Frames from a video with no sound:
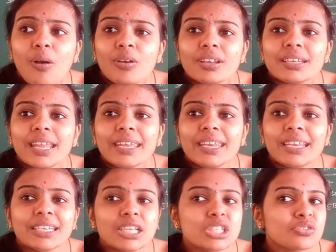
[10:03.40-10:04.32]

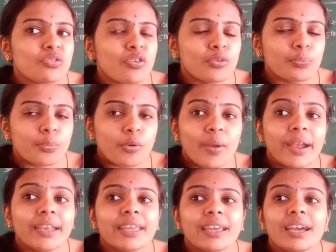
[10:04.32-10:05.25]
directors for
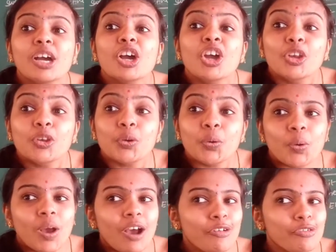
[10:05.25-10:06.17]
providing a
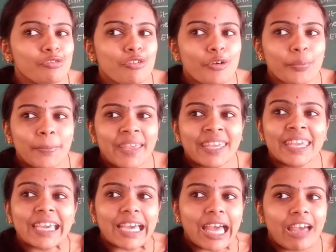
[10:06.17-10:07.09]
know-how for making
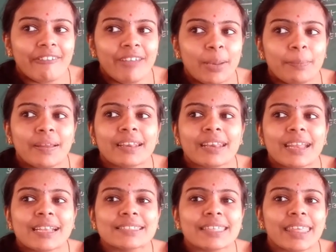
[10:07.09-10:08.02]
available
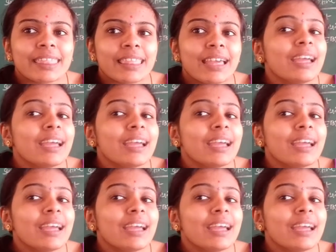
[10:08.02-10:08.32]
rights in the